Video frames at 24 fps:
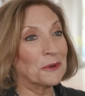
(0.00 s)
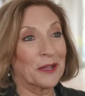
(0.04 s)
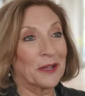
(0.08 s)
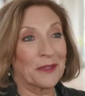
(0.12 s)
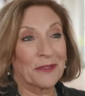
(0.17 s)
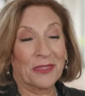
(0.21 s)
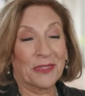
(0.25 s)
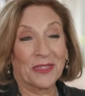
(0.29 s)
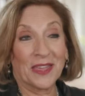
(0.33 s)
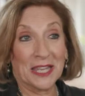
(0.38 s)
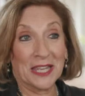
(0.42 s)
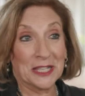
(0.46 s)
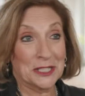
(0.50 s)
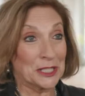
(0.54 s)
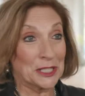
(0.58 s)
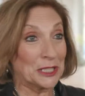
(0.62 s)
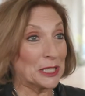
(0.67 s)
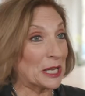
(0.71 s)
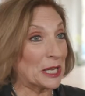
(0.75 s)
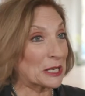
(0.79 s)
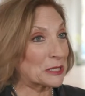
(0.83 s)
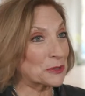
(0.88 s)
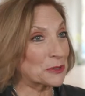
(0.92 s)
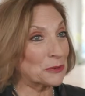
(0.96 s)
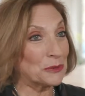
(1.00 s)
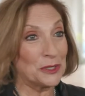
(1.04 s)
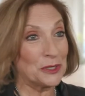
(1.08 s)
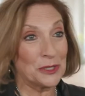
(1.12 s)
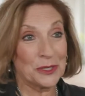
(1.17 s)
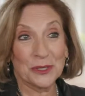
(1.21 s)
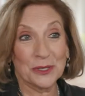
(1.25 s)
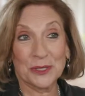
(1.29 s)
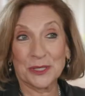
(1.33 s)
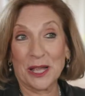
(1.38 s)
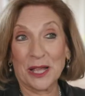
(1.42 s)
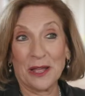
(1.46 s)
with the
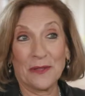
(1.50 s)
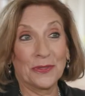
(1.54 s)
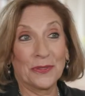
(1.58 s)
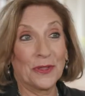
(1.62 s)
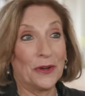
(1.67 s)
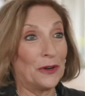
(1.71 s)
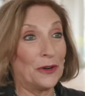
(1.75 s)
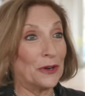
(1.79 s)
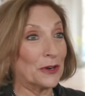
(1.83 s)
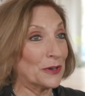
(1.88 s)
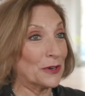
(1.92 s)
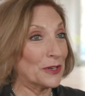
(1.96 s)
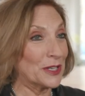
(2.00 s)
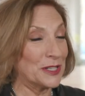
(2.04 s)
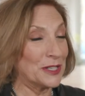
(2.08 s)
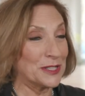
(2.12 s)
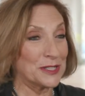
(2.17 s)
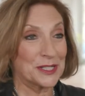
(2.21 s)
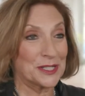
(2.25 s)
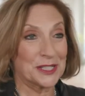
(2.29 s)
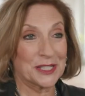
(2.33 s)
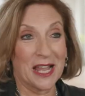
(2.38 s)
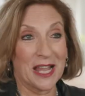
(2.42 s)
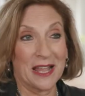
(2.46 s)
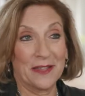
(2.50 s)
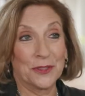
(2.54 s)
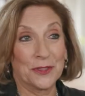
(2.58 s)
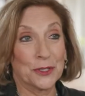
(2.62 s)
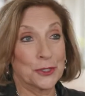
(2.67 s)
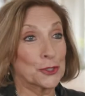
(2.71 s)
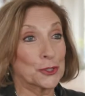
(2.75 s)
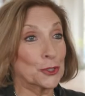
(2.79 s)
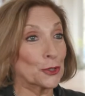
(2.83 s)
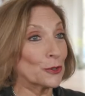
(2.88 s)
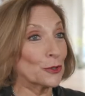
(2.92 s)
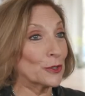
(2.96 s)
intellectuals and the artists and the
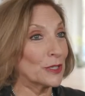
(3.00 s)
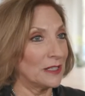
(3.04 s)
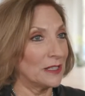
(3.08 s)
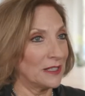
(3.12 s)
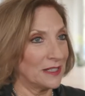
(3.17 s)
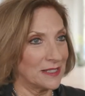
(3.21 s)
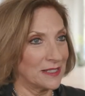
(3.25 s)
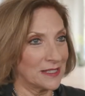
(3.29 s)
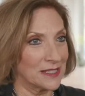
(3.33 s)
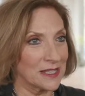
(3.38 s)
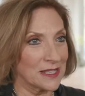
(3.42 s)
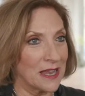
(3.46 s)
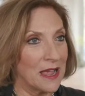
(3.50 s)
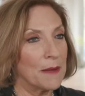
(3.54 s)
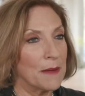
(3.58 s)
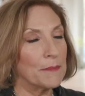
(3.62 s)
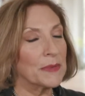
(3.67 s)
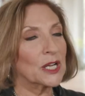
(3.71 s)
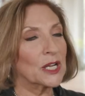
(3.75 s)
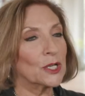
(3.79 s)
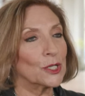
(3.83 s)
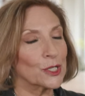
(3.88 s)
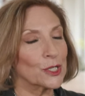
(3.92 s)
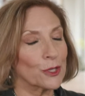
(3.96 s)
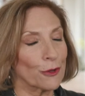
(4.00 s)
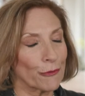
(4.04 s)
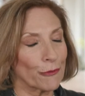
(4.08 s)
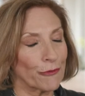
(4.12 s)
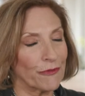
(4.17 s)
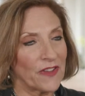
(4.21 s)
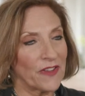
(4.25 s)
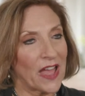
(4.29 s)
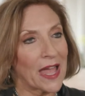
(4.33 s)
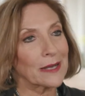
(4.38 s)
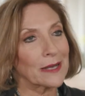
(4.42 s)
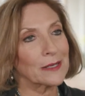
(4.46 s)
journalists because they're
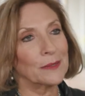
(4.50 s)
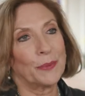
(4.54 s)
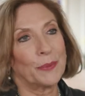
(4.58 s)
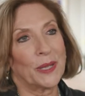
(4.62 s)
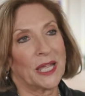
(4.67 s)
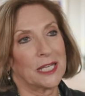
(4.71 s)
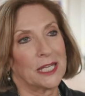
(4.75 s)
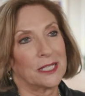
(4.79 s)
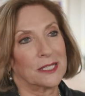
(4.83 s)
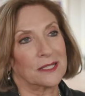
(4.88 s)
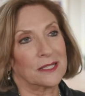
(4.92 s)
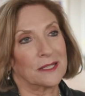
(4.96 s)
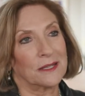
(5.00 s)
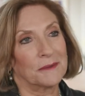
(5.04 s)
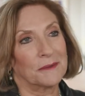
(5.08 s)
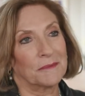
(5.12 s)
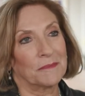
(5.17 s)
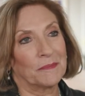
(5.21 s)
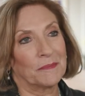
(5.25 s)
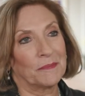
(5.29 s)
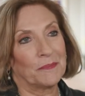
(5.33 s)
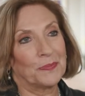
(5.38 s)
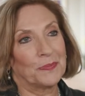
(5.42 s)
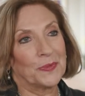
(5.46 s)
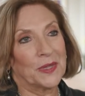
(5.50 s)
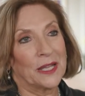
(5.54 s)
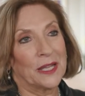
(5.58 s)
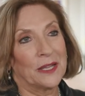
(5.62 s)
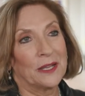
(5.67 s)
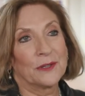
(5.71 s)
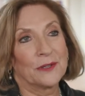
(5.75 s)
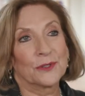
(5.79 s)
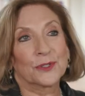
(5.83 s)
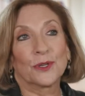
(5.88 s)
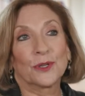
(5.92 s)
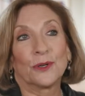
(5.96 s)
fact based
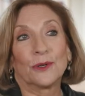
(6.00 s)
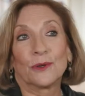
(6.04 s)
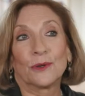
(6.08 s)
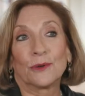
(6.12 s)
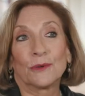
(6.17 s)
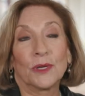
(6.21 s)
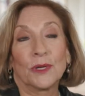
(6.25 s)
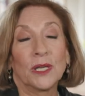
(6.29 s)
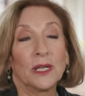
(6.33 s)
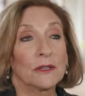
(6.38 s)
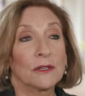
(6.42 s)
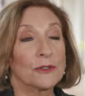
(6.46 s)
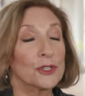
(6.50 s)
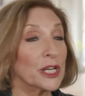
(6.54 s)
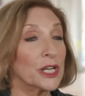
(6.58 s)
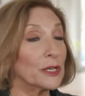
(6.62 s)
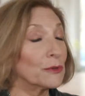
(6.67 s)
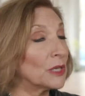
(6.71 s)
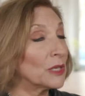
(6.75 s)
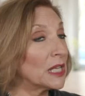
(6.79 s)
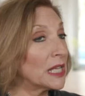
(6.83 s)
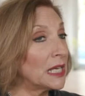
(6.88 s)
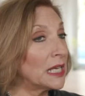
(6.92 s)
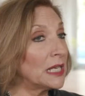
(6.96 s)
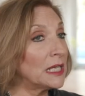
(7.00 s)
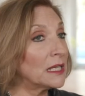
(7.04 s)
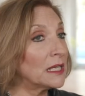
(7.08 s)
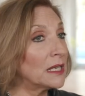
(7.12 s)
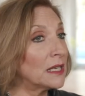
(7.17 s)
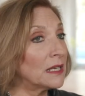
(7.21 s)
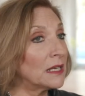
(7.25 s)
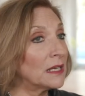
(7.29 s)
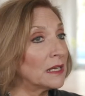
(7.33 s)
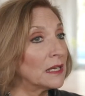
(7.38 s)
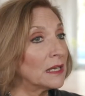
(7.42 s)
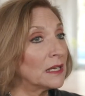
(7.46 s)
so you know general
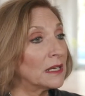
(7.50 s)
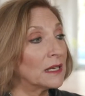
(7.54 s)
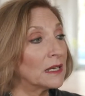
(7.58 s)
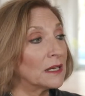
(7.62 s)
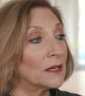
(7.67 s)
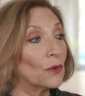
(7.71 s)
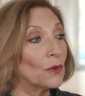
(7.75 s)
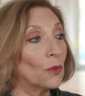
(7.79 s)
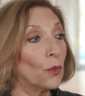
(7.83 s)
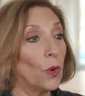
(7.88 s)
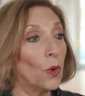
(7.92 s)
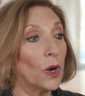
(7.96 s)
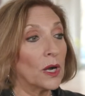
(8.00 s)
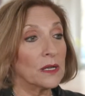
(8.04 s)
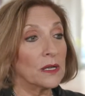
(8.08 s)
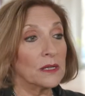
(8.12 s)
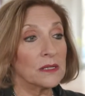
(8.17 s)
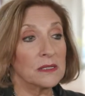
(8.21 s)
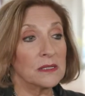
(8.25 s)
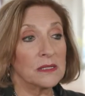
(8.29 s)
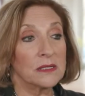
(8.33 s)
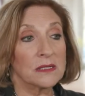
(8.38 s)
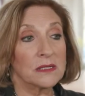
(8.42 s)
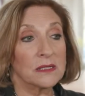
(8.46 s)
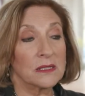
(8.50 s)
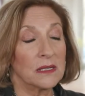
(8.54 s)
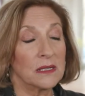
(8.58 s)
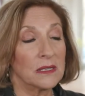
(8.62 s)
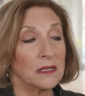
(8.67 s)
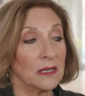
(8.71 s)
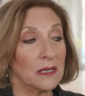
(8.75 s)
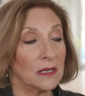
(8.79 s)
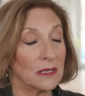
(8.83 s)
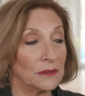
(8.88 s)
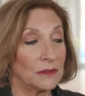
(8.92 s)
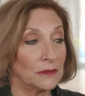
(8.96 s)
hayden was,
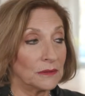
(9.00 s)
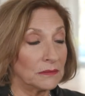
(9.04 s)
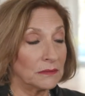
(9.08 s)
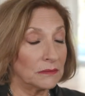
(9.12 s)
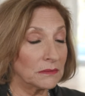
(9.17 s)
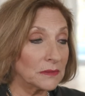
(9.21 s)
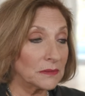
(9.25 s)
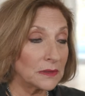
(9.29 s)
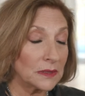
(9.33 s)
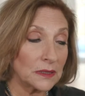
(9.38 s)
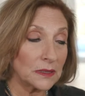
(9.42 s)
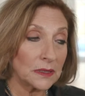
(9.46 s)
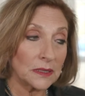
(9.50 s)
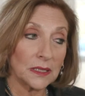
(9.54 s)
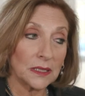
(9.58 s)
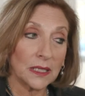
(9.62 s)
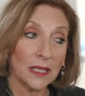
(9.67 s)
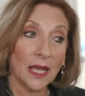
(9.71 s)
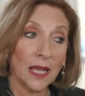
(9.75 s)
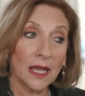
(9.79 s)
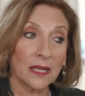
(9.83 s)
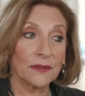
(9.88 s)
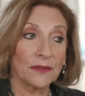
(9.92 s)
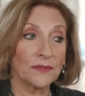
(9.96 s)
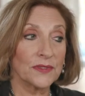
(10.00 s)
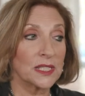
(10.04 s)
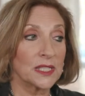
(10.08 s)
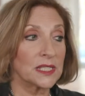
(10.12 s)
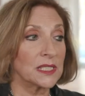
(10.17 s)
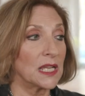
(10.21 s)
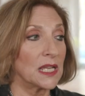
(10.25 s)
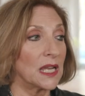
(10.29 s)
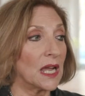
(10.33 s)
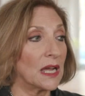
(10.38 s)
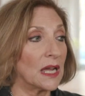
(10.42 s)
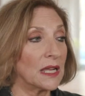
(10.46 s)
you know, head of the
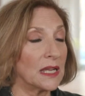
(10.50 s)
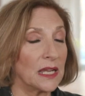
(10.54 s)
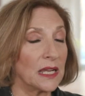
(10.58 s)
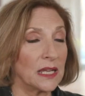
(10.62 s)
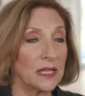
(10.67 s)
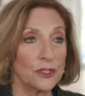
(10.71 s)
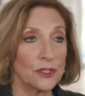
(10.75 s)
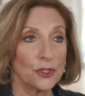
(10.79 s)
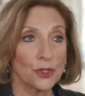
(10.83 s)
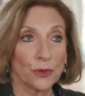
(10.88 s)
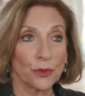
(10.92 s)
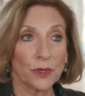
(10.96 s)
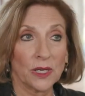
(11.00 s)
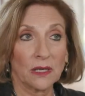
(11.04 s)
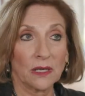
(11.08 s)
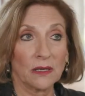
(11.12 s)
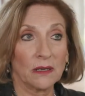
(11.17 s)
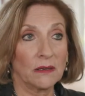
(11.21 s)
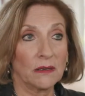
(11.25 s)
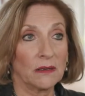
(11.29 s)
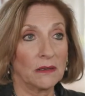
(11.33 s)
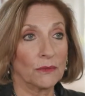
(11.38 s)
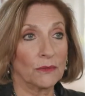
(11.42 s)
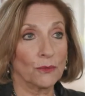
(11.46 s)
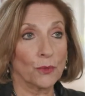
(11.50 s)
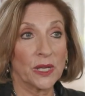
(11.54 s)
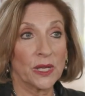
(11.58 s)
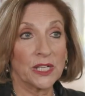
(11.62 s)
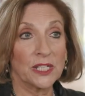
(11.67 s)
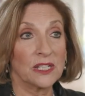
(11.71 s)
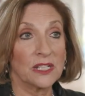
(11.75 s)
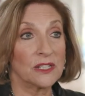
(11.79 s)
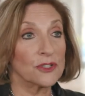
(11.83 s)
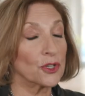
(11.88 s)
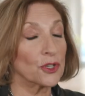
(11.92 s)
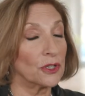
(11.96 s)
CIA during
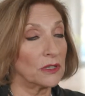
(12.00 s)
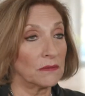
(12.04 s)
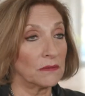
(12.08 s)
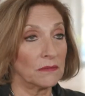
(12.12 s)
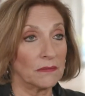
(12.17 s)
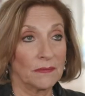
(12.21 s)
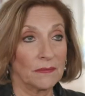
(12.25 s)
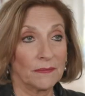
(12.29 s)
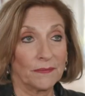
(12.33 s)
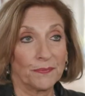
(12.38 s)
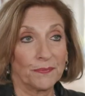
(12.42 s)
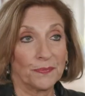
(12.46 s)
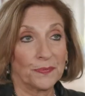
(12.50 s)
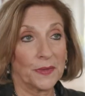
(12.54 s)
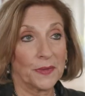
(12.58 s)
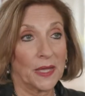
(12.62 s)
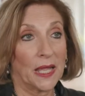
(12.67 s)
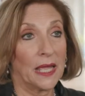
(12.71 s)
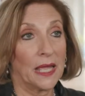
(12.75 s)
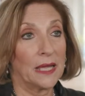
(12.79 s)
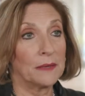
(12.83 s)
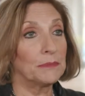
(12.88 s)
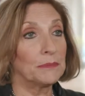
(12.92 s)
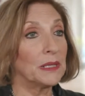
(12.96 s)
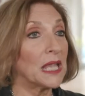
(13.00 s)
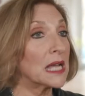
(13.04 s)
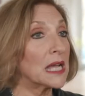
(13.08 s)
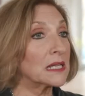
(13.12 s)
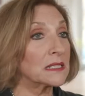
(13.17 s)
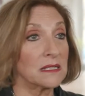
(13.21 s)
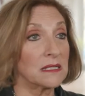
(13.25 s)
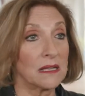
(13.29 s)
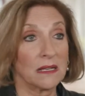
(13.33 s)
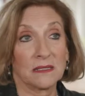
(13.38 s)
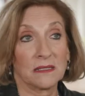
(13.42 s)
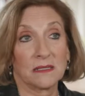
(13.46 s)
rendition and
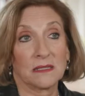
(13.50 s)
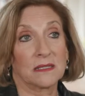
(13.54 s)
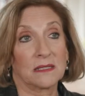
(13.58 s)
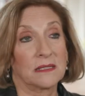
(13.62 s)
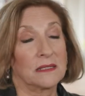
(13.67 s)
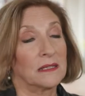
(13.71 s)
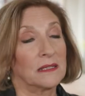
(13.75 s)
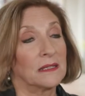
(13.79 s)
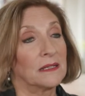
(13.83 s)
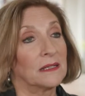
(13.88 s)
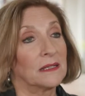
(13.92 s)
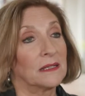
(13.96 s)
black sites,